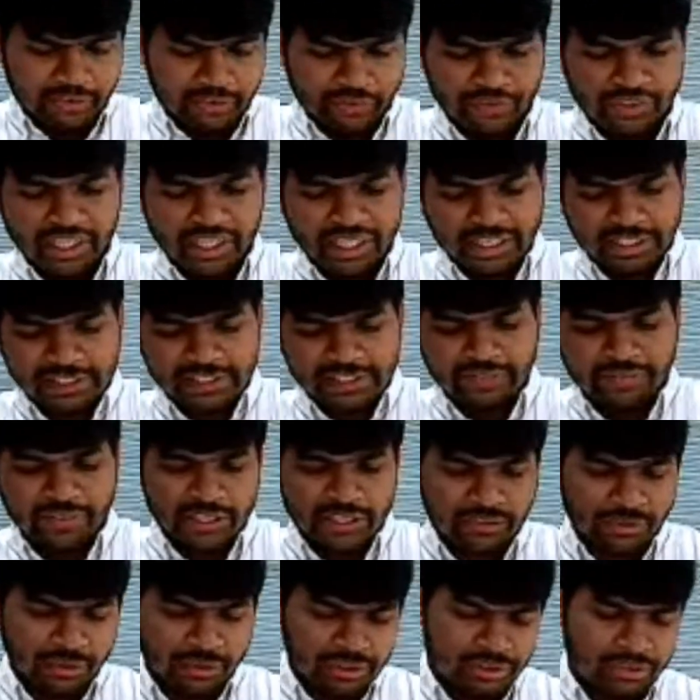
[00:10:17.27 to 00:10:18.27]
VRC
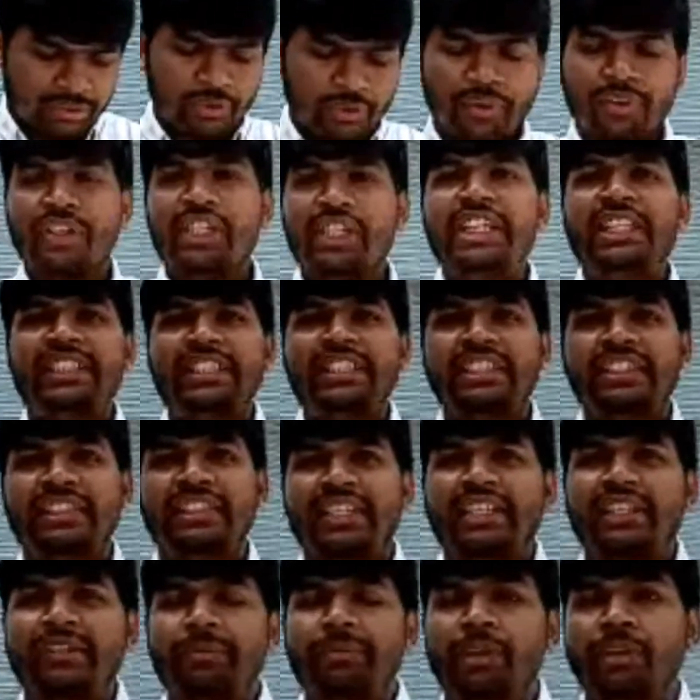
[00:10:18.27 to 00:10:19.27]
was also on easier
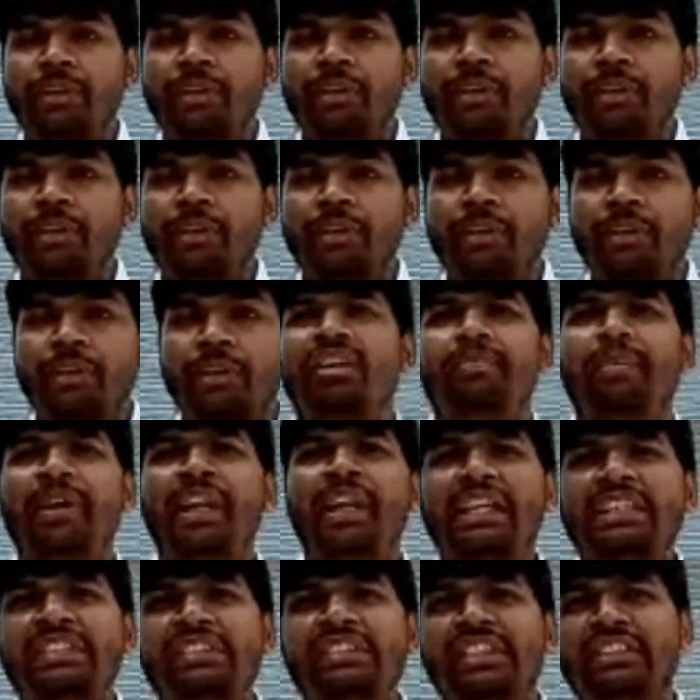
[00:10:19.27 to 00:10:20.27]
side because uh,
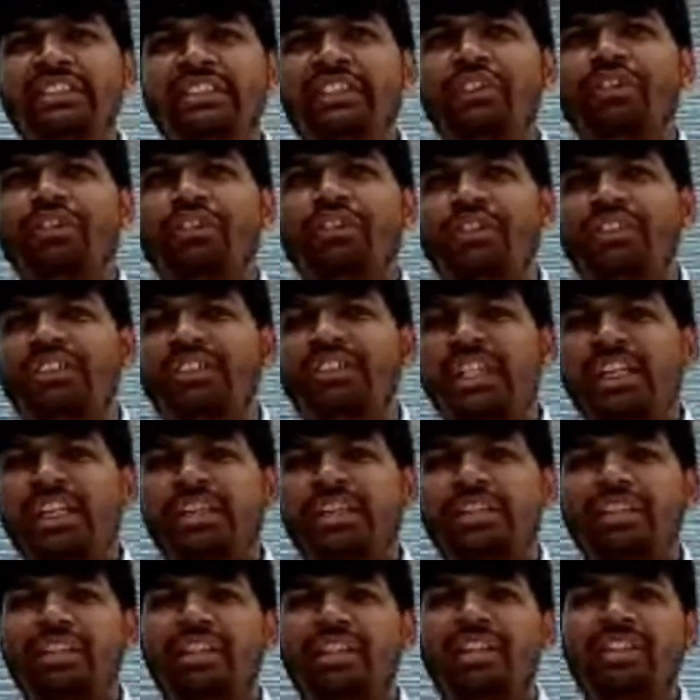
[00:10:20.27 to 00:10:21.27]
para insertion questions
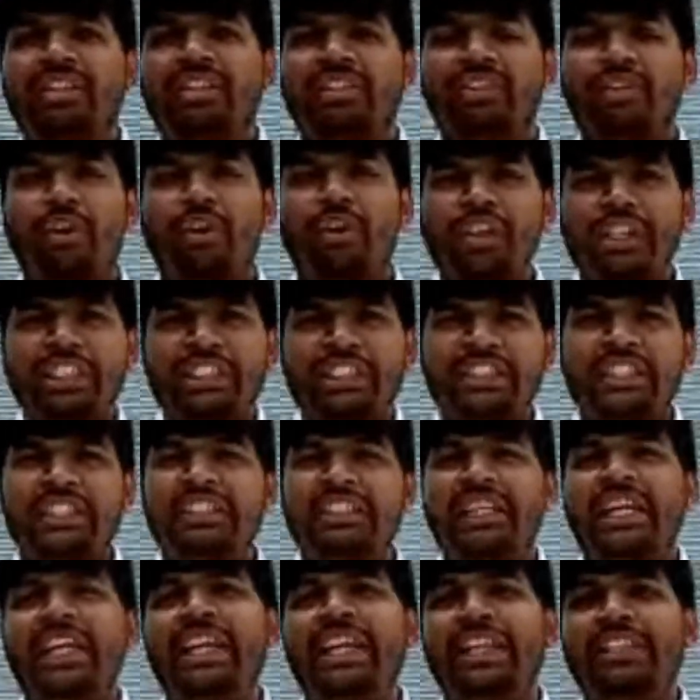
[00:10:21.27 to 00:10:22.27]
are, are on easier
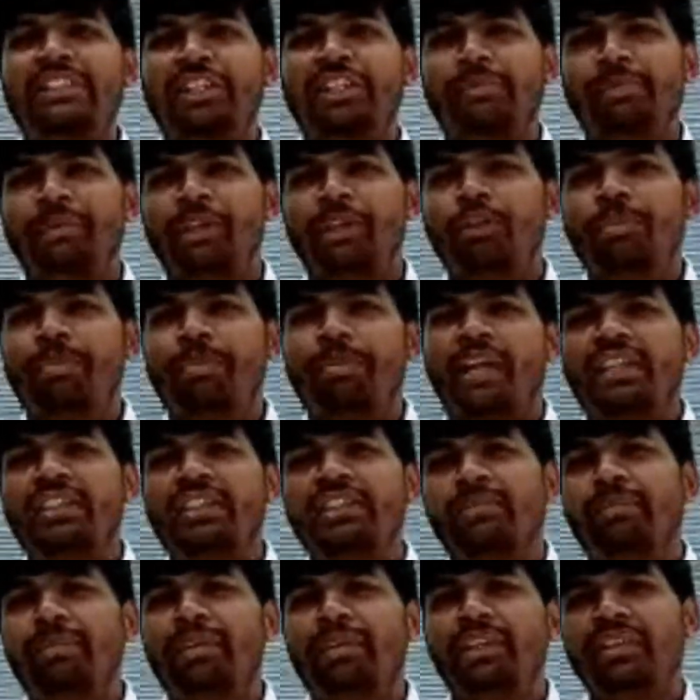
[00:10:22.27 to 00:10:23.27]
side as compared to para
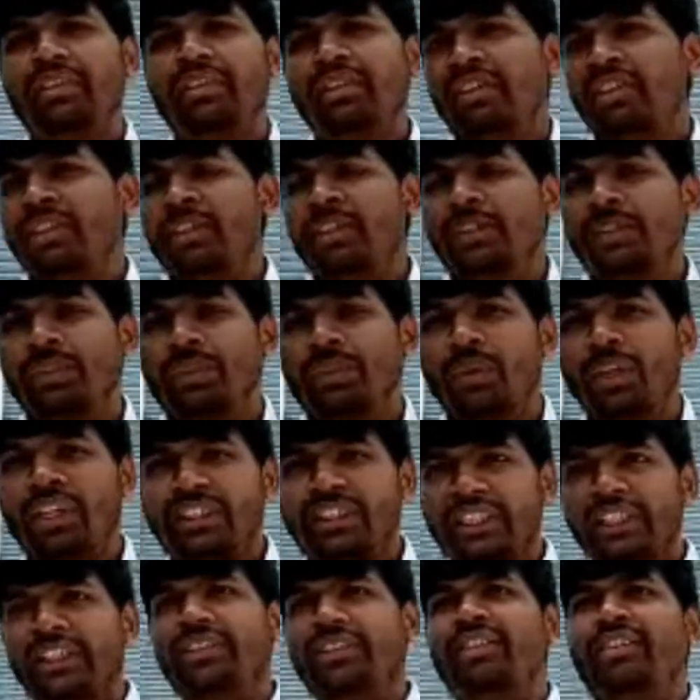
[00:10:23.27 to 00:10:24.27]
jumble. So I
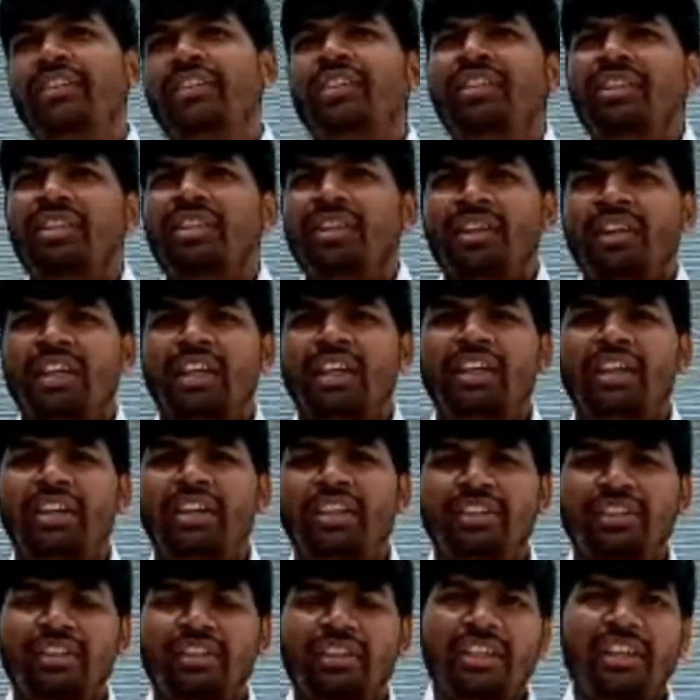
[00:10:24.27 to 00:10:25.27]
think
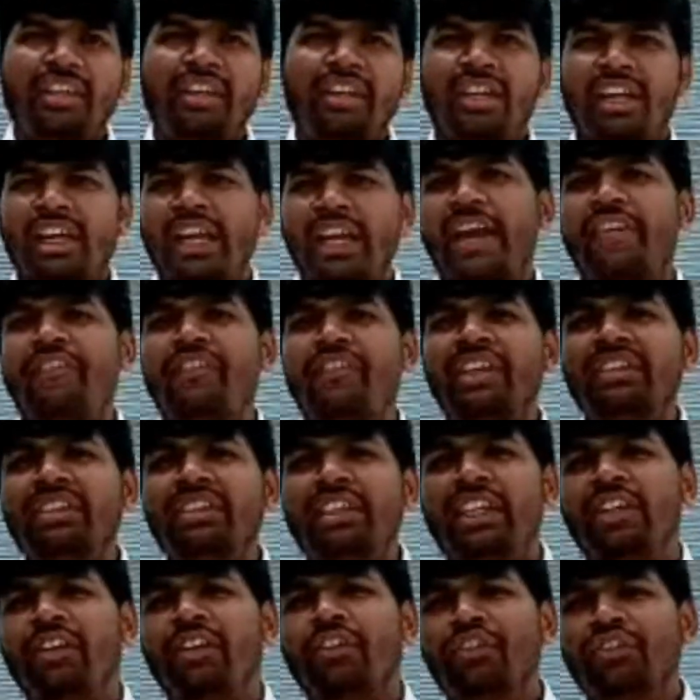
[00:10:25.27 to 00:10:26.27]
uh, having
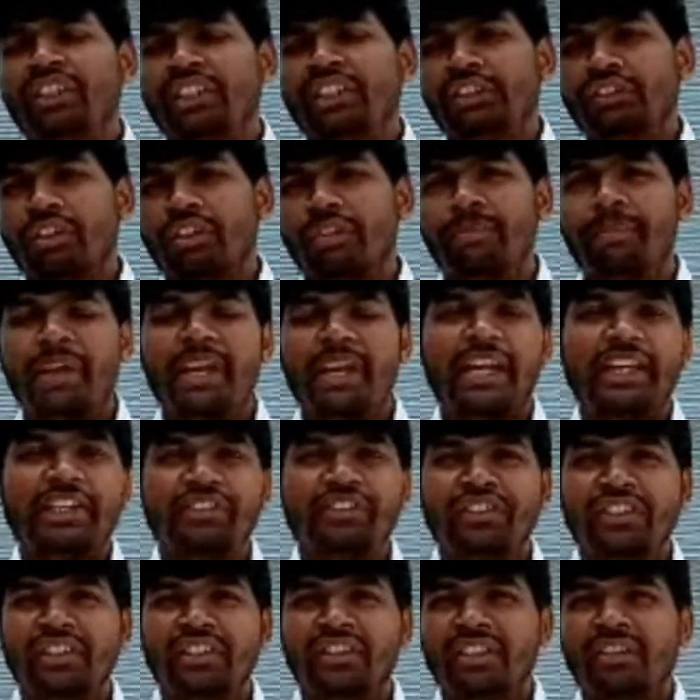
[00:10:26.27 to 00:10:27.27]
three questions on para
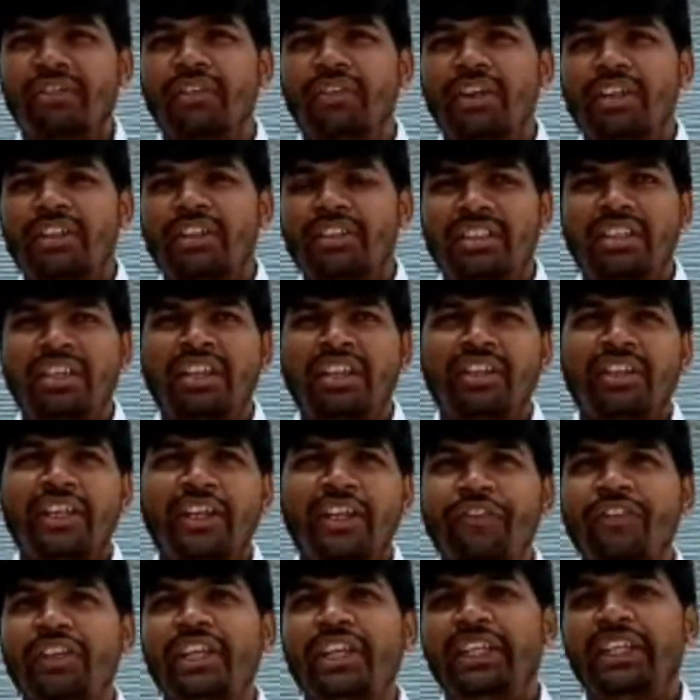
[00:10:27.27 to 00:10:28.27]
insertion was
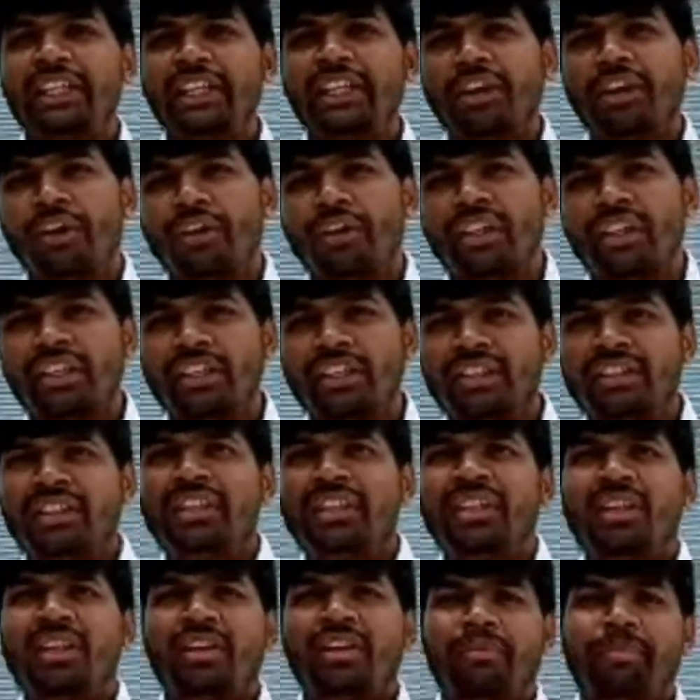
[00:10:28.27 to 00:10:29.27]
definitely on a
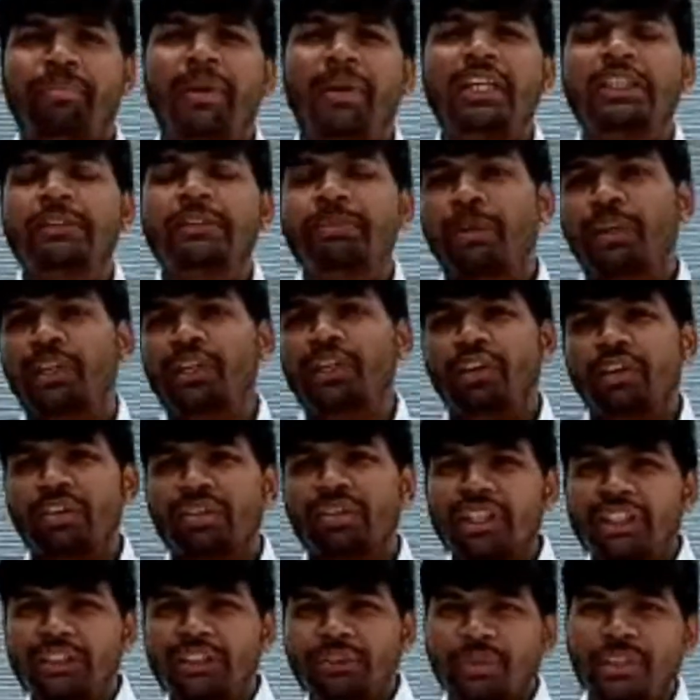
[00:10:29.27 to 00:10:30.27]
plus point
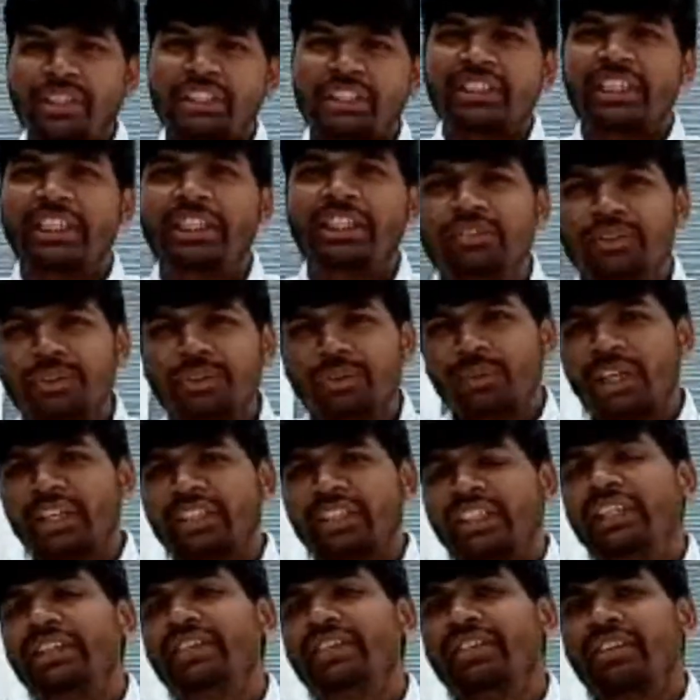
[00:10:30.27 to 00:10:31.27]
on the student side. So I
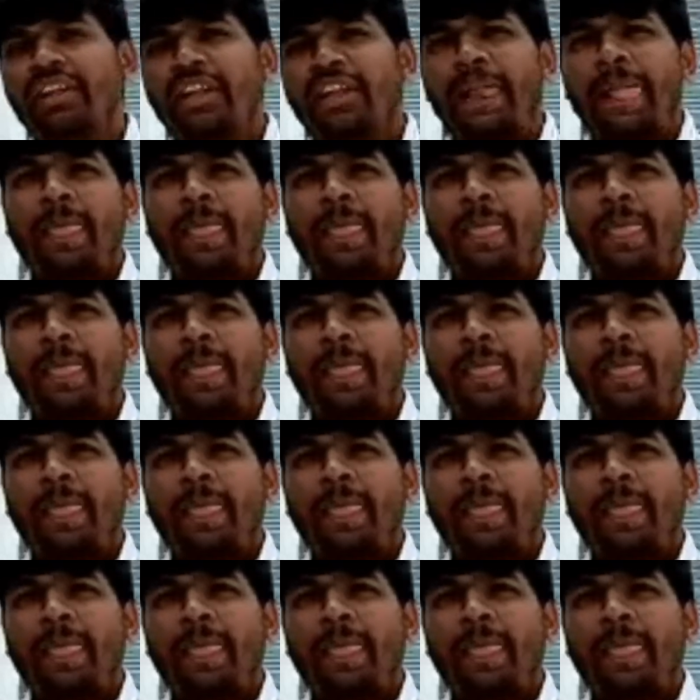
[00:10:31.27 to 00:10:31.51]
think